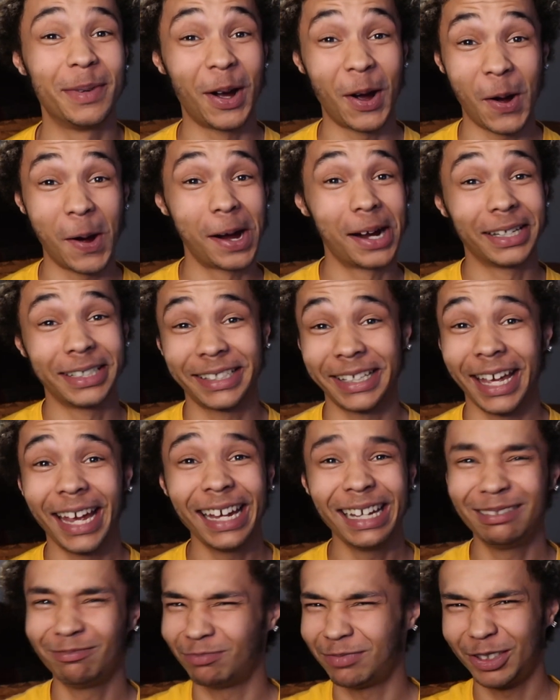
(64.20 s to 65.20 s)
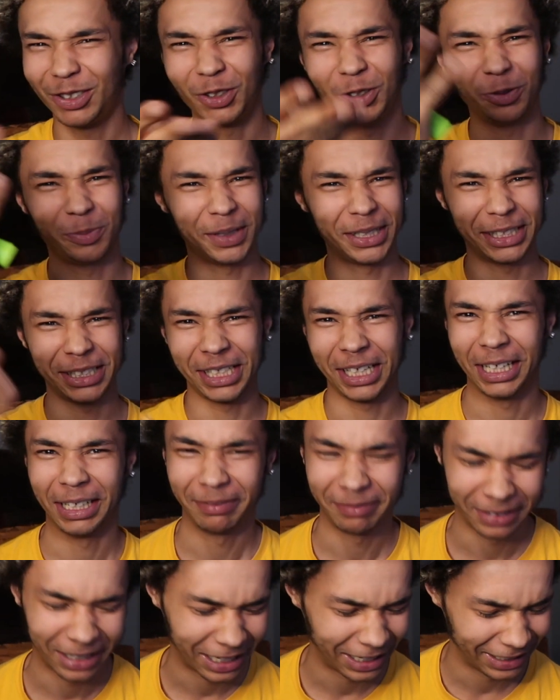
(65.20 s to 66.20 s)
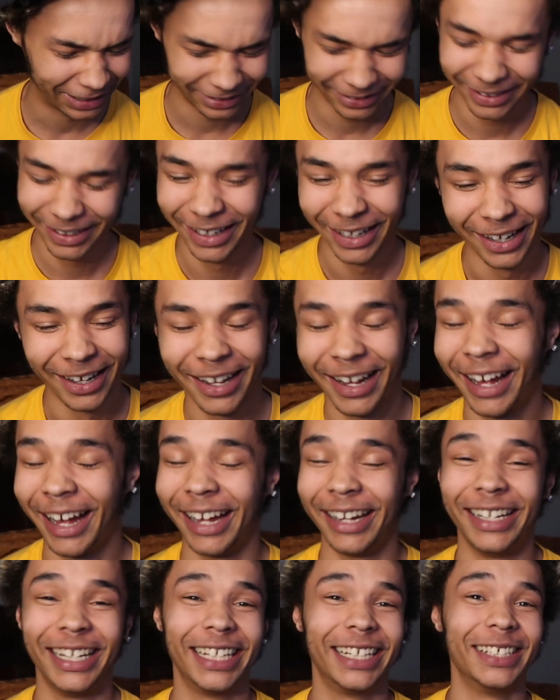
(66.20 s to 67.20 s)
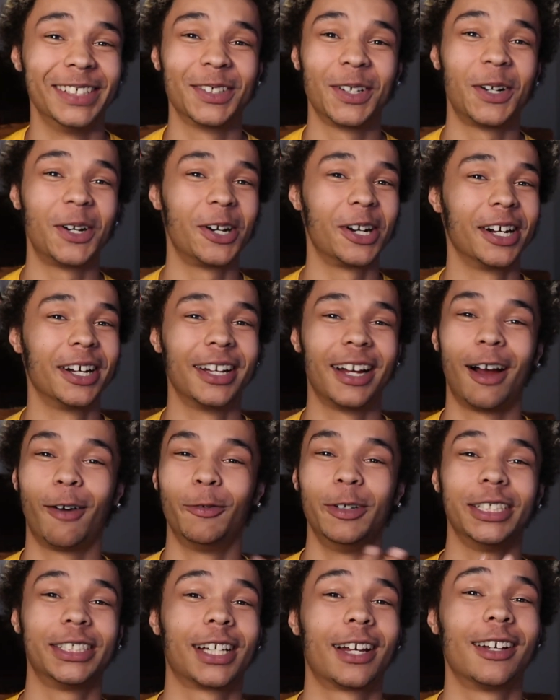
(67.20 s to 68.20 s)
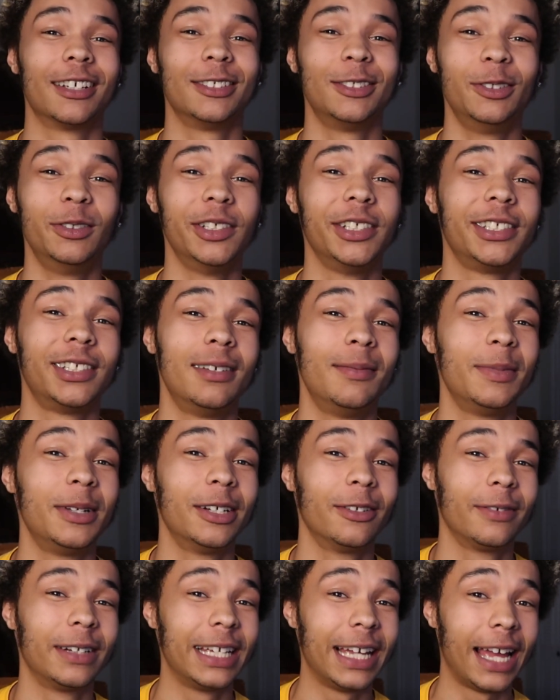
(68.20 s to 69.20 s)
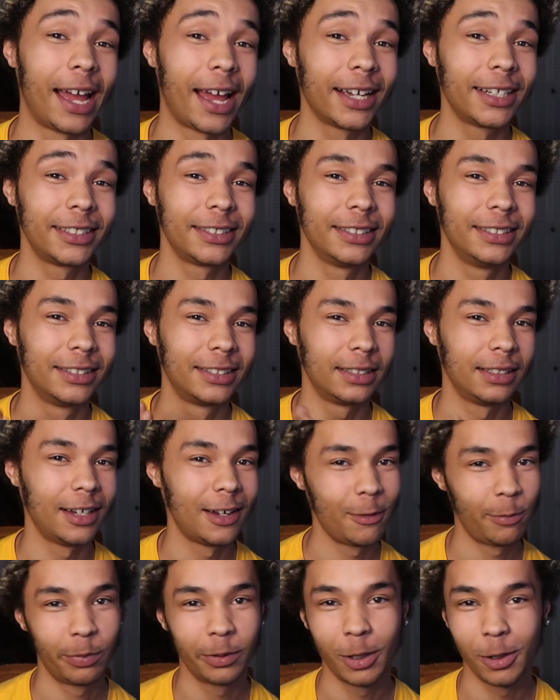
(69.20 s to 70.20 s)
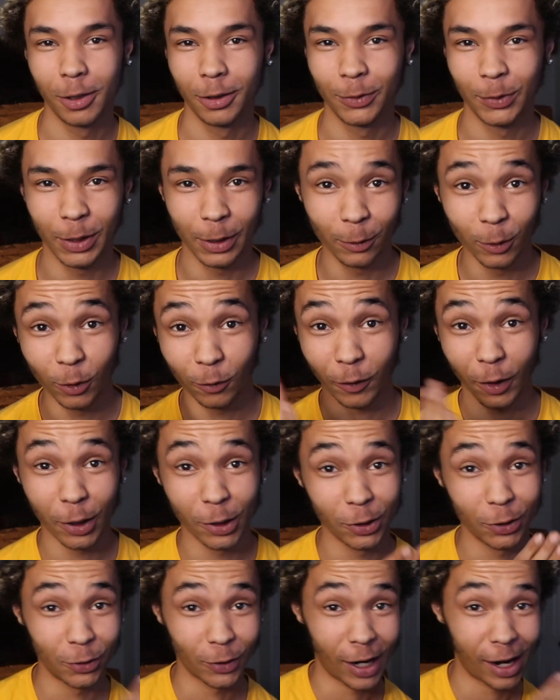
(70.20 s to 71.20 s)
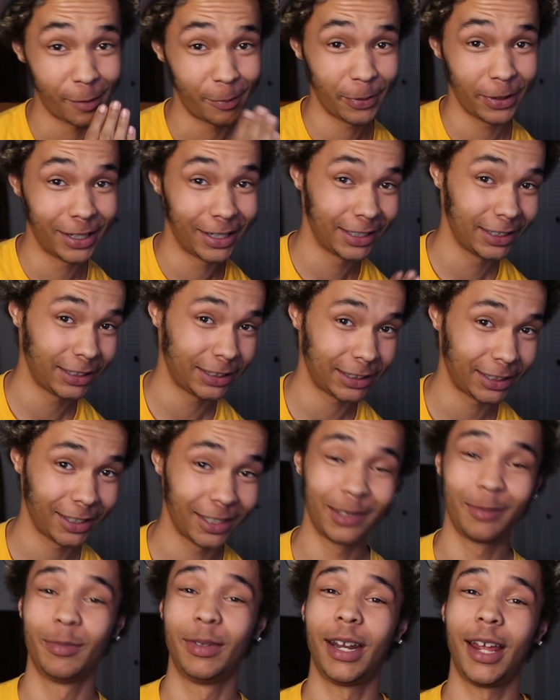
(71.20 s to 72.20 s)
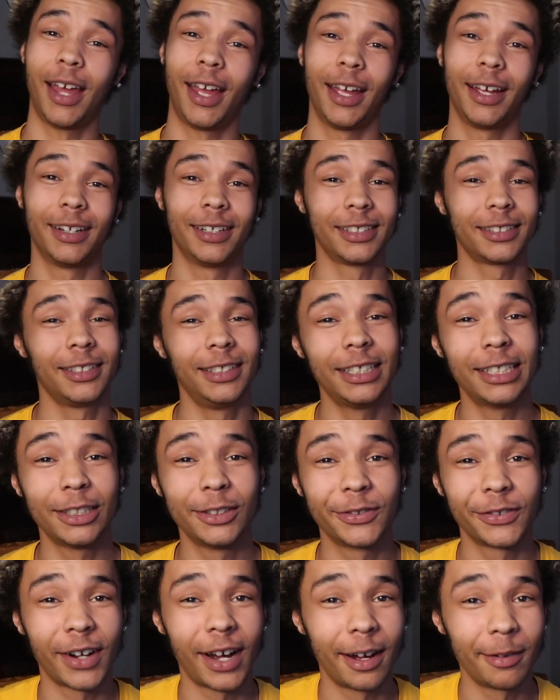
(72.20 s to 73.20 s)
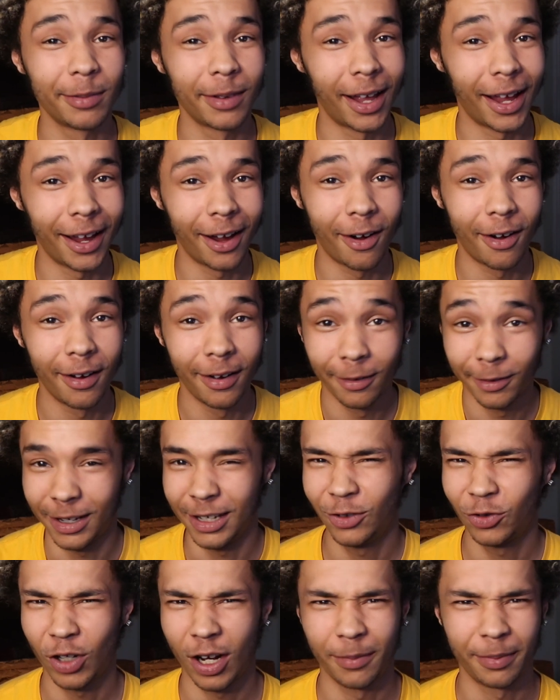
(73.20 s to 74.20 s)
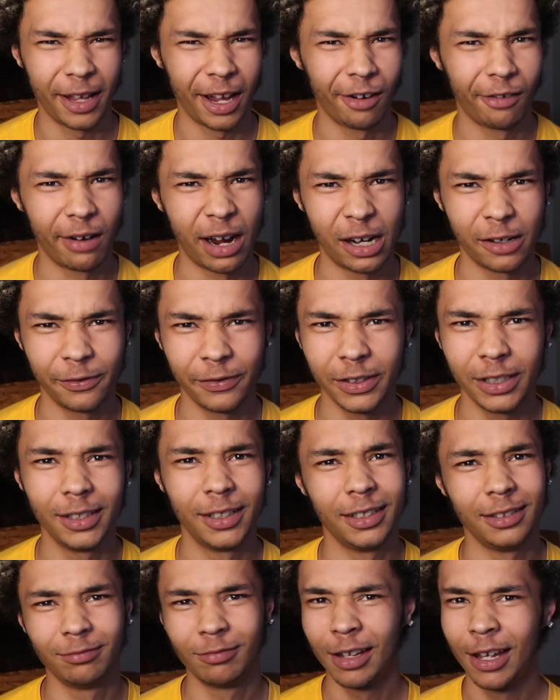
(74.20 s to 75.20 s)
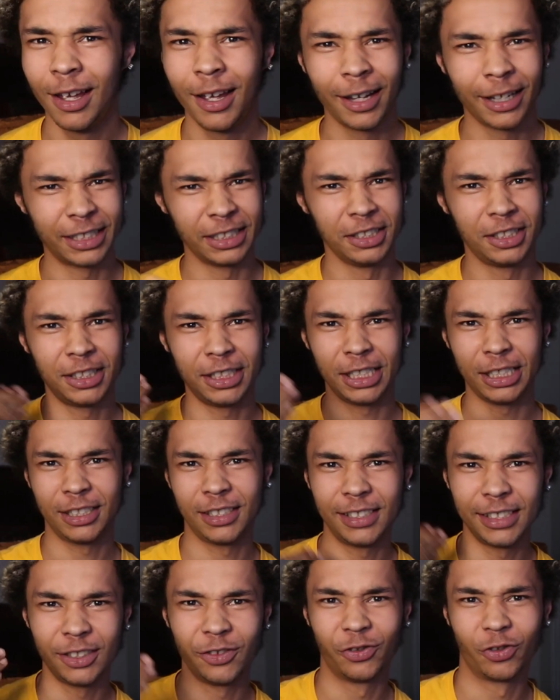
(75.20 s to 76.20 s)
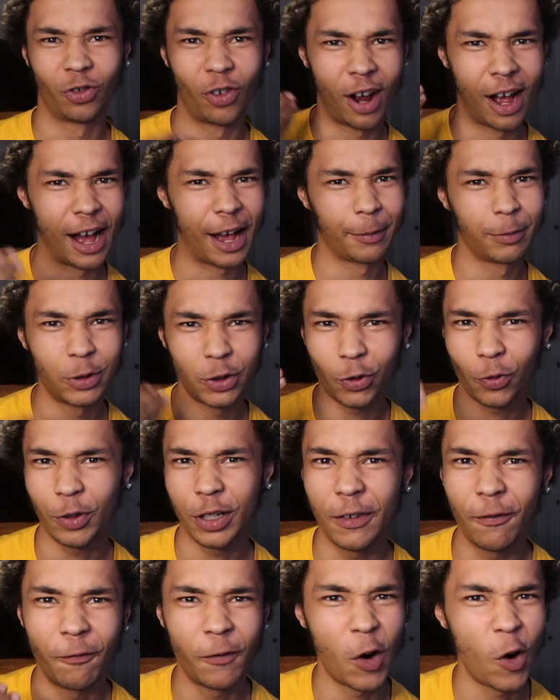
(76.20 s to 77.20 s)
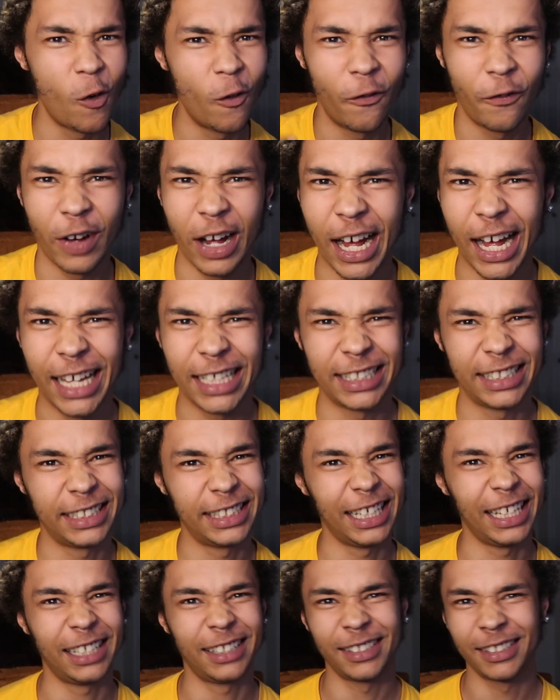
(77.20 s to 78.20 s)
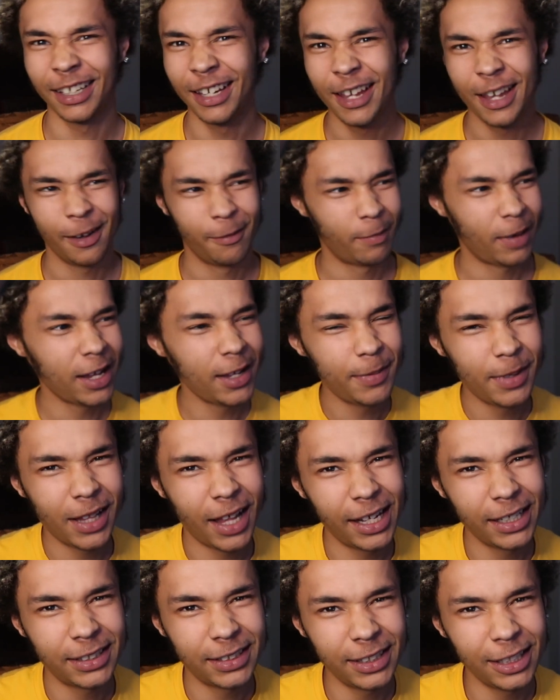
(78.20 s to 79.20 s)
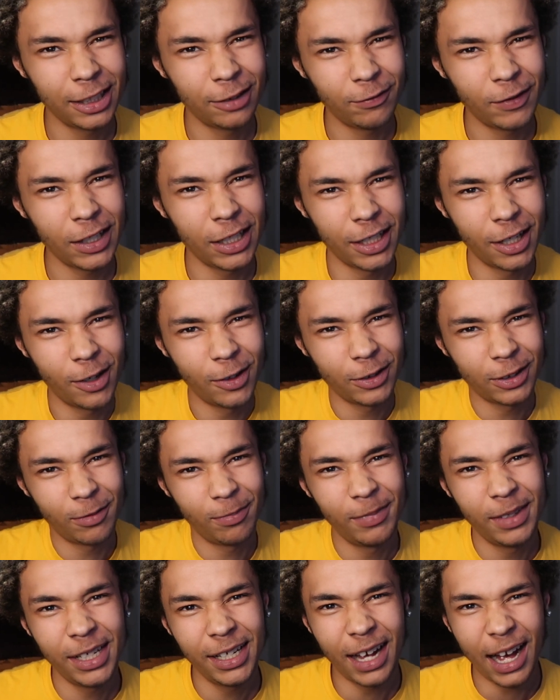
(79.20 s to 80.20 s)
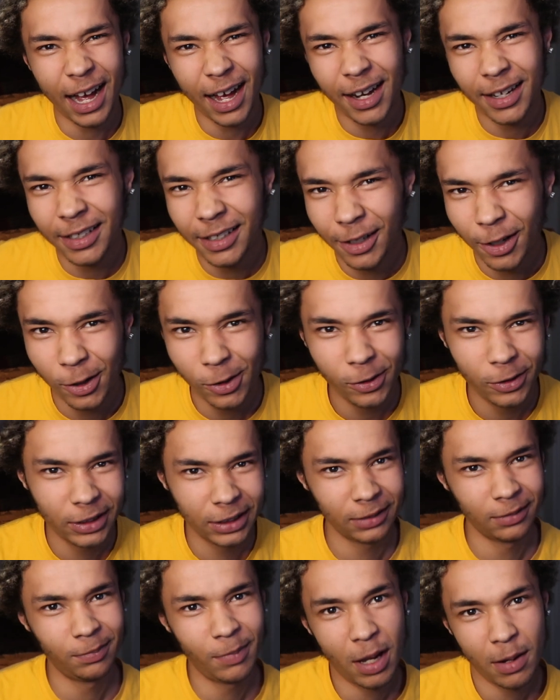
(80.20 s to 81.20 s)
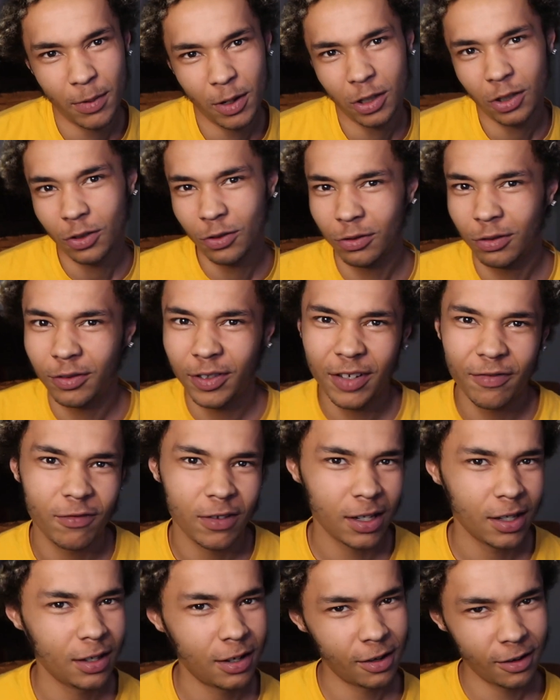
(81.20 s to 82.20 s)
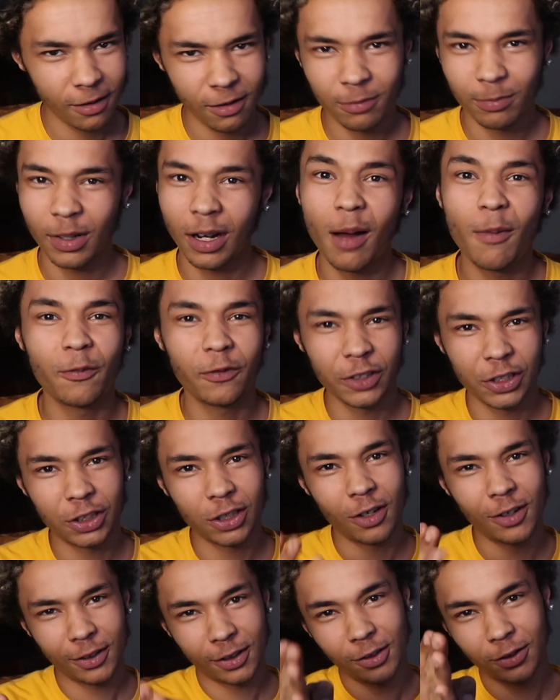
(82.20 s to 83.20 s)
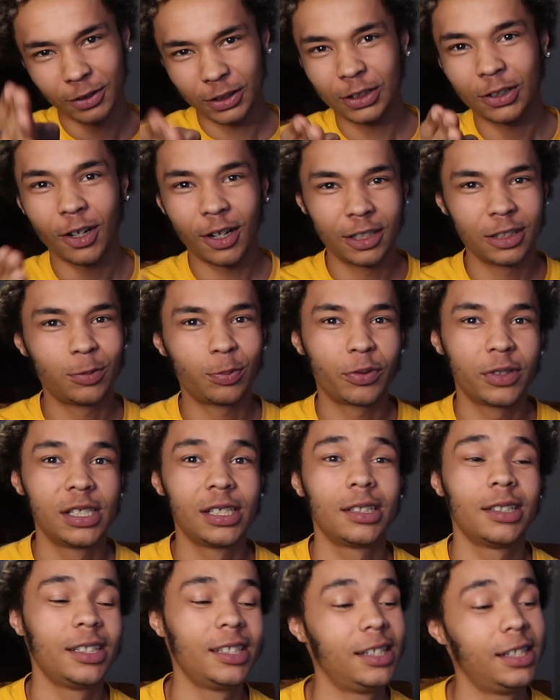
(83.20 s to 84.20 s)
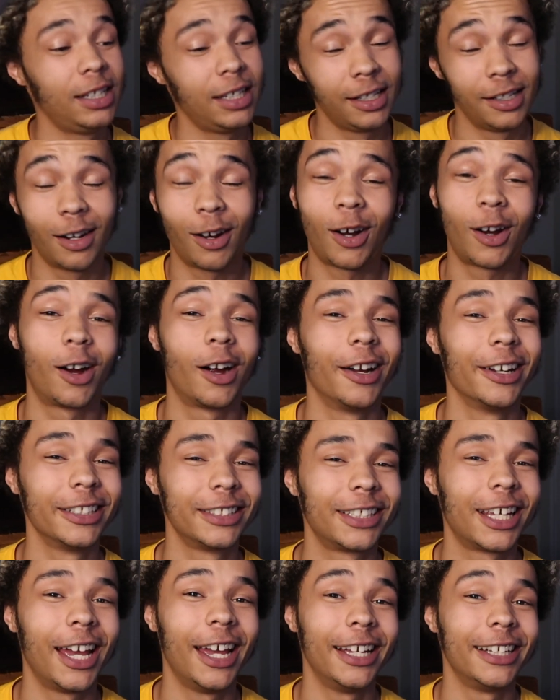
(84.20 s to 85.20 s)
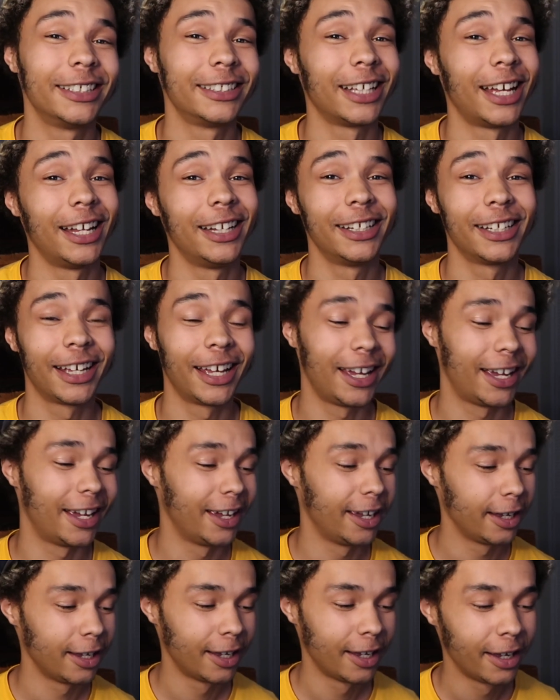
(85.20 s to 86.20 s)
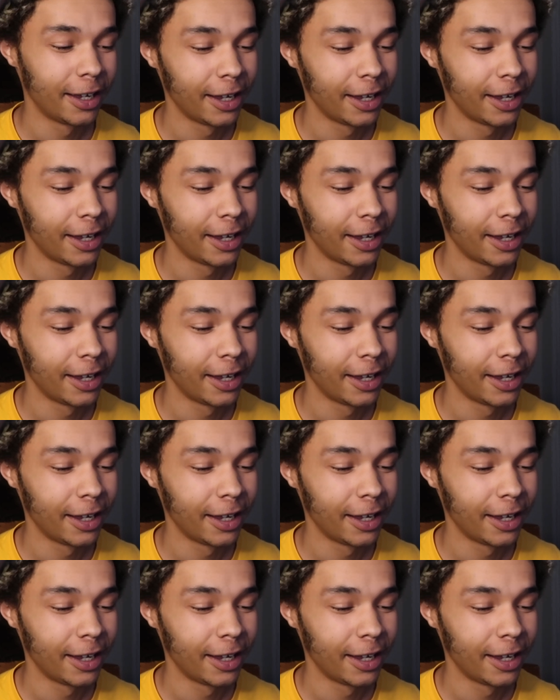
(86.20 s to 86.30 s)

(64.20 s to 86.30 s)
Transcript: but RXK stupid tough. Like that nigga's hard. I wish I was doing some of the reactions and uploads when he was first dropping his shit, but hey, this nigga dropped like he dropped like Ralphie. He consistent drops three, four, five, six, might be like six videos a month, audios and maybe two, three videos, but I'm for sure gonna start sprinkling in RXK. That nigga, hey